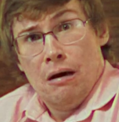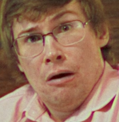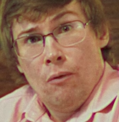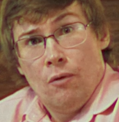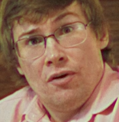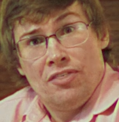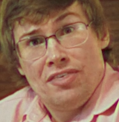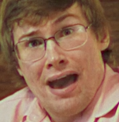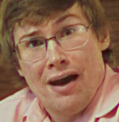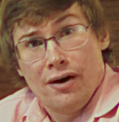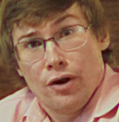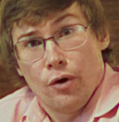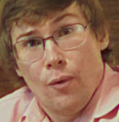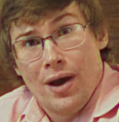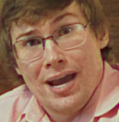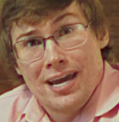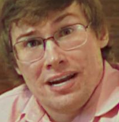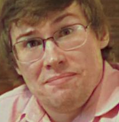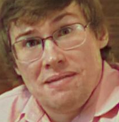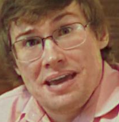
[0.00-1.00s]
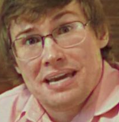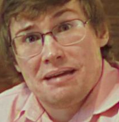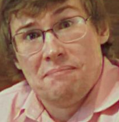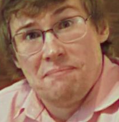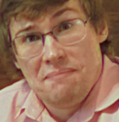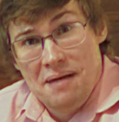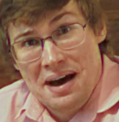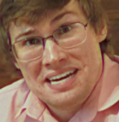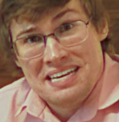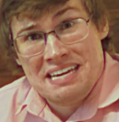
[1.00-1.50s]
Without a way to make
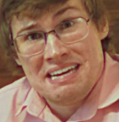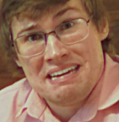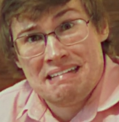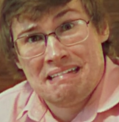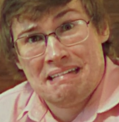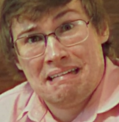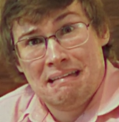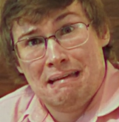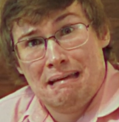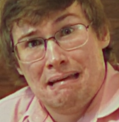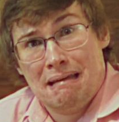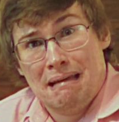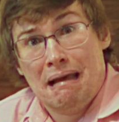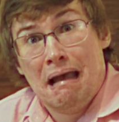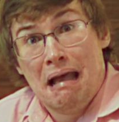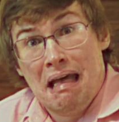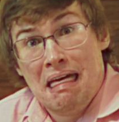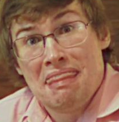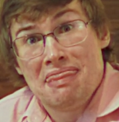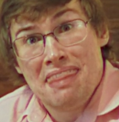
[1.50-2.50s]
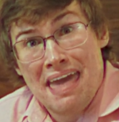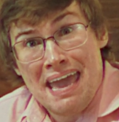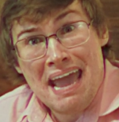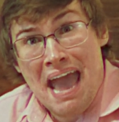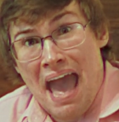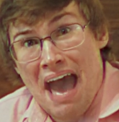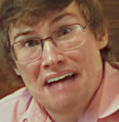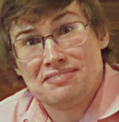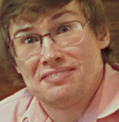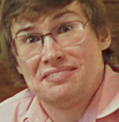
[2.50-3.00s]
money, they
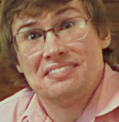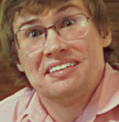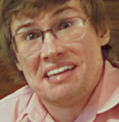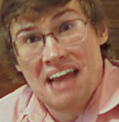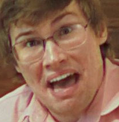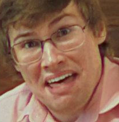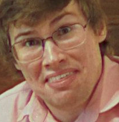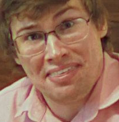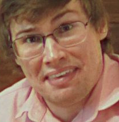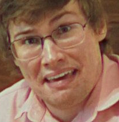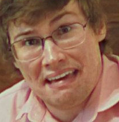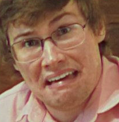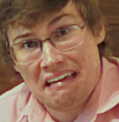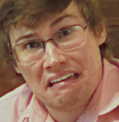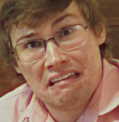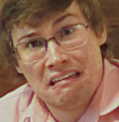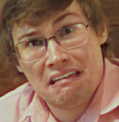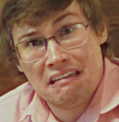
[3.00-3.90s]
have nothing.